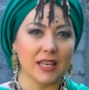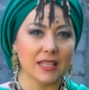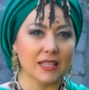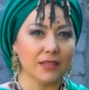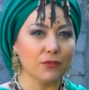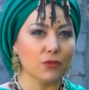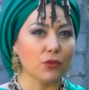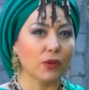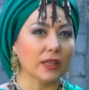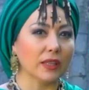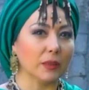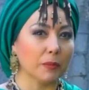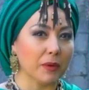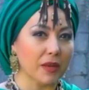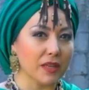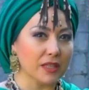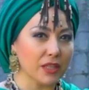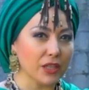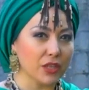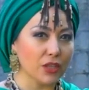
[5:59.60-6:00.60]
If it
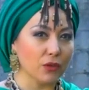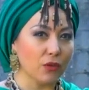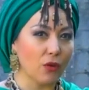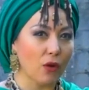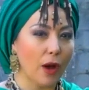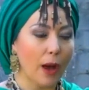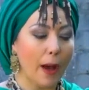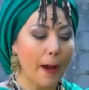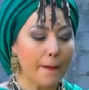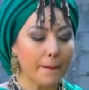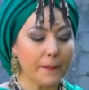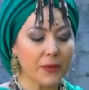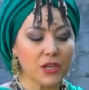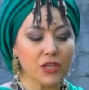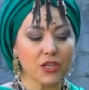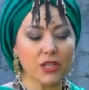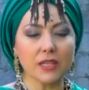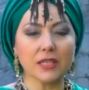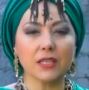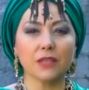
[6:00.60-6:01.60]
happened suddenly,
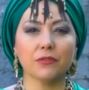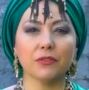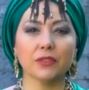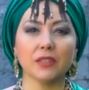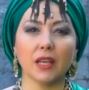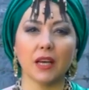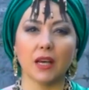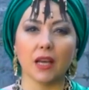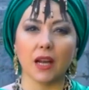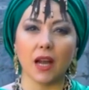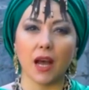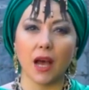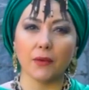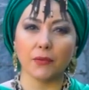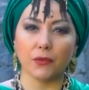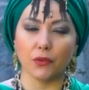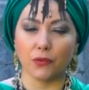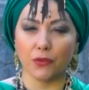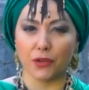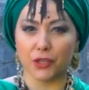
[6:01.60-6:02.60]
send me a
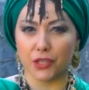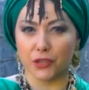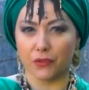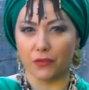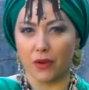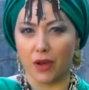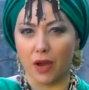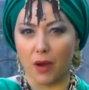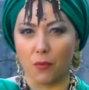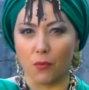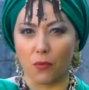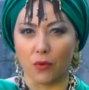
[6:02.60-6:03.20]
photo of the